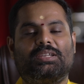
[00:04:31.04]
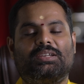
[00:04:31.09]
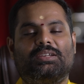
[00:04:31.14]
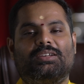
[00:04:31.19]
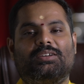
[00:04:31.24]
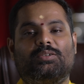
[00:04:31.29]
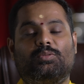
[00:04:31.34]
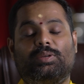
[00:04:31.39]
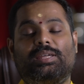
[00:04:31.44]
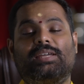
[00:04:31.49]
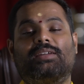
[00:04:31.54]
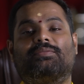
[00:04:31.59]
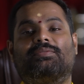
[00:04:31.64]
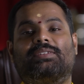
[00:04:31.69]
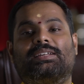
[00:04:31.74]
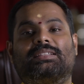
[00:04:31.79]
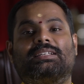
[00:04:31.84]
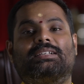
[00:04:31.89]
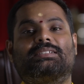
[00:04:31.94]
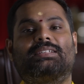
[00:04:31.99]
we at
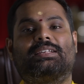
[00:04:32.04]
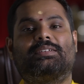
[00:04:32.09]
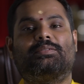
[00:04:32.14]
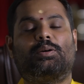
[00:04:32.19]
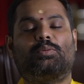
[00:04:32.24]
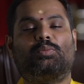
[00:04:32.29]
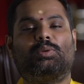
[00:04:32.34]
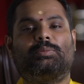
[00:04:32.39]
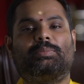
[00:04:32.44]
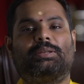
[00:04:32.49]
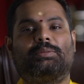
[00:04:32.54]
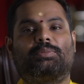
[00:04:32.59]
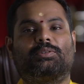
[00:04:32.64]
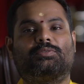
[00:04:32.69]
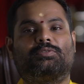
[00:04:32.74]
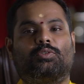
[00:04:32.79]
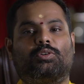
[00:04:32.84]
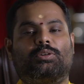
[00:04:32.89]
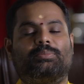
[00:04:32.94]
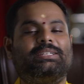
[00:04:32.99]
Vedic Seva will be
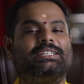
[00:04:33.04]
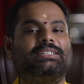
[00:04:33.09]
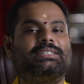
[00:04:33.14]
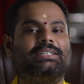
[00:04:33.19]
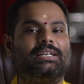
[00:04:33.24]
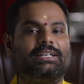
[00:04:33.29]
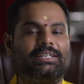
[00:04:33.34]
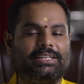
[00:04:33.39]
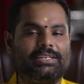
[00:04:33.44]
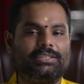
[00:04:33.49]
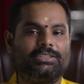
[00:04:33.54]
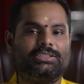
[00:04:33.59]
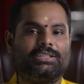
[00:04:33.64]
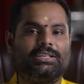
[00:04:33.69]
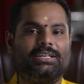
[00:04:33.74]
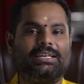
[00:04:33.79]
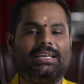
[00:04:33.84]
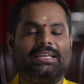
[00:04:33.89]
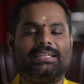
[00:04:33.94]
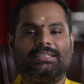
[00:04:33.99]
performing
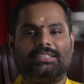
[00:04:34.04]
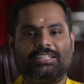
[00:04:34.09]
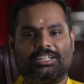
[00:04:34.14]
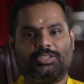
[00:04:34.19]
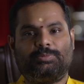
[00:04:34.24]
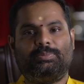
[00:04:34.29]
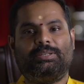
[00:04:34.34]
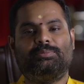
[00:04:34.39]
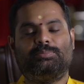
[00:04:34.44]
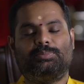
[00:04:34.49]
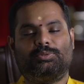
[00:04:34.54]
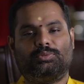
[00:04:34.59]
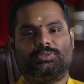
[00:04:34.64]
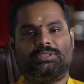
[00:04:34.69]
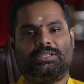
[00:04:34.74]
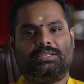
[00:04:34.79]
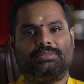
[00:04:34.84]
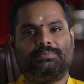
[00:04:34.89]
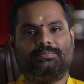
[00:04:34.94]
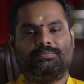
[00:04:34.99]
Ganesha and Lakshmi
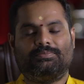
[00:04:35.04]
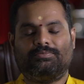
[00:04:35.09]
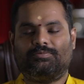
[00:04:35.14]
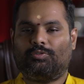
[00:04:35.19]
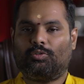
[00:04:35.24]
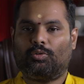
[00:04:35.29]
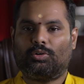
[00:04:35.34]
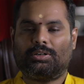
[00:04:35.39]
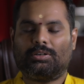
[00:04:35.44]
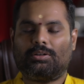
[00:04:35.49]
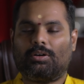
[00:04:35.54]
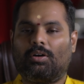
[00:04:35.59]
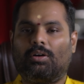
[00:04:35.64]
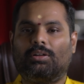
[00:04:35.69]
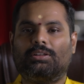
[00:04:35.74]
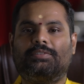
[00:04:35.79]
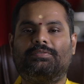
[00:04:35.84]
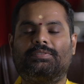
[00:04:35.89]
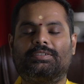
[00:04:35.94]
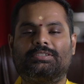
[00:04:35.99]
Puja for
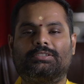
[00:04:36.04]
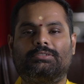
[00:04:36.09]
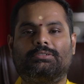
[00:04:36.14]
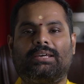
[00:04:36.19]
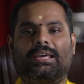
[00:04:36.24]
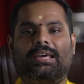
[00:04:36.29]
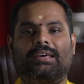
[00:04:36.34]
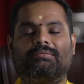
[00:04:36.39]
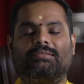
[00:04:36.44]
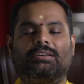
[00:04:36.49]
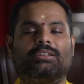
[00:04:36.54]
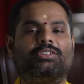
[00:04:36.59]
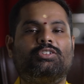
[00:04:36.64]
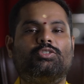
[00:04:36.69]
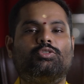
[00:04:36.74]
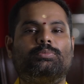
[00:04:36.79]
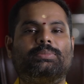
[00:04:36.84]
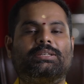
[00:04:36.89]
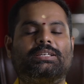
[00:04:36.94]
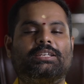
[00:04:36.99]
all of us to have a new
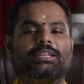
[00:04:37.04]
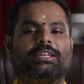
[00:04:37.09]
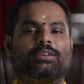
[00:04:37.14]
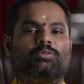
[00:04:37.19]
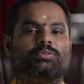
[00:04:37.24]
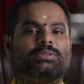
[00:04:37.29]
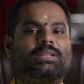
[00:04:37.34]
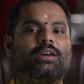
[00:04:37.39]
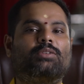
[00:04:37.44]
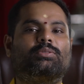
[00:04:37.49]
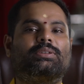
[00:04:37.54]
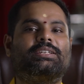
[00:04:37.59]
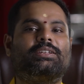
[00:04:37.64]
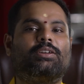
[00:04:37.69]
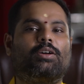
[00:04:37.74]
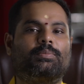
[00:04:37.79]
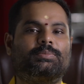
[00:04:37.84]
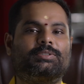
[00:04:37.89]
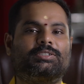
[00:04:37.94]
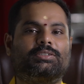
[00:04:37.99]
beginning without any
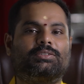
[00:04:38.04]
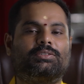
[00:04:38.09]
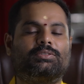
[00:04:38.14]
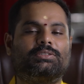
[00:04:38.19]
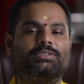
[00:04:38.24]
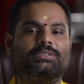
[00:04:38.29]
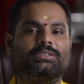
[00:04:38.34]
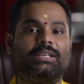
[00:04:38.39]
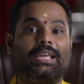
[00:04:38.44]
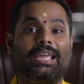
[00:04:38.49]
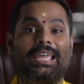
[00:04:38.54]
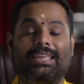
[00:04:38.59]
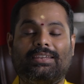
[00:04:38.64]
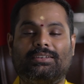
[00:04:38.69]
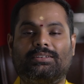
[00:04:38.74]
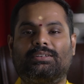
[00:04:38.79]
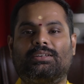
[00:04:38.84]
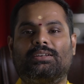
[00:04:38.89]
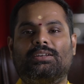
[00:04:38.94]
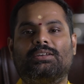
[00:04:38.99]
obstacles
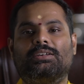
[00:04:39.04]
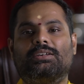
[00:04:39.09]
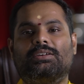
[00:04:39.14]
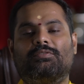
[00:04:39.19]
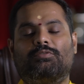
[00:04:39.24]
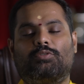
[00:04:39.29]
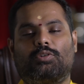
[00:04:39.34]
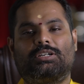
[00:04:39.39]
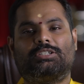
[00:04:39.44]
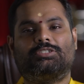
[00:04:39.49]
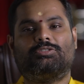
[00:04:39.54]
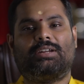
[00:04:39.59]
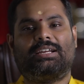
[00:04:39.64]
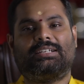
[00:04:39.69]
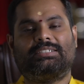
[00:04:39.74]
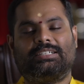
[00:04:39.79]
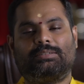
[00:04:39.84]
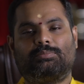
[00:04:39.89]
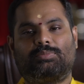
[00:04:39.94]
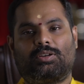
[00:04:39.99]
and for
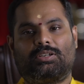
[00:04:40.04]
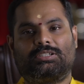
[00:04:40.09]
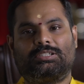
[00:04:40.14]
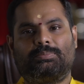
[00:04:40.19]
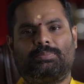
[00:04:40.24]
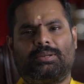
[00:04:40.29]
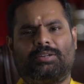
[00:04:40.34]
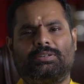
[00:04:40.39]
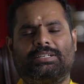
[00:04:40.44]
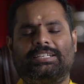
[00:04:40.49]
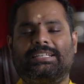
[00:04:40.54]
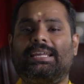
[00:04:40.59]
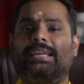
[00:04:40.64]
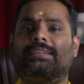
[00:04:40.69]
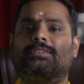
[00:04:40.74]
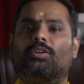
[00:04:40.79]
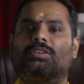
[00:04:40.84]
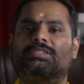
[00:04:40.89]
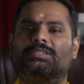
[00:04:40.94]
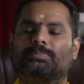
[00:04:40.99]
attracting prosperity and
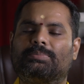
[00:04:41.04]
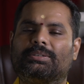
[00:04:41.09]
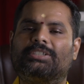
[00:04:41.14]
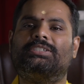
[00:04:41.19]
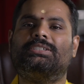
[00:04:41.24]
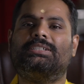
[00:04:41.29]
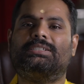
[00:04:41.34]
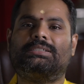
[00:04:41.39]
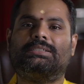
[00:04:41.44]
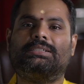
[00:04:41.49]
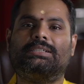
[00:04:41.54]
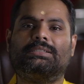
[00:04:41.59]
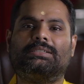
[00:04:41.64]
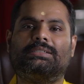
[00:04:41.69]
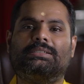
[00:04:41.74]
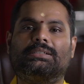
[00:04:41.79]
auspiciousness.